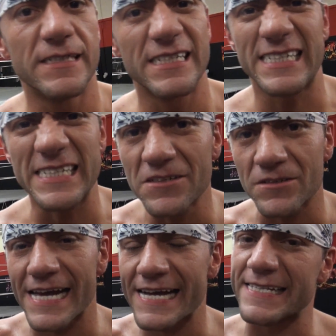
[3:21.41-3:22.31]
Still
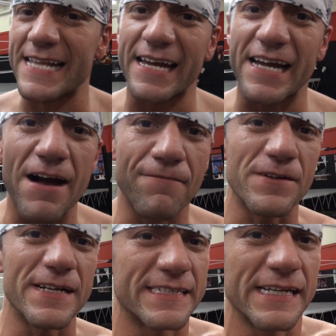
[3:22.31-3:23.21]
lacking that
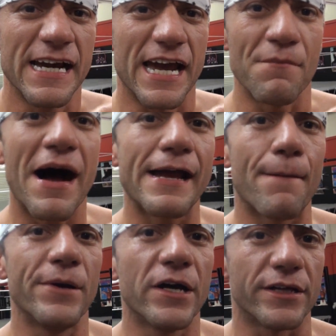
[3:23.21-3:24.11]
confidence in my
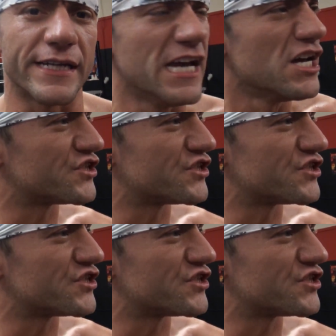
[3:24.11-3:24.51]
ability.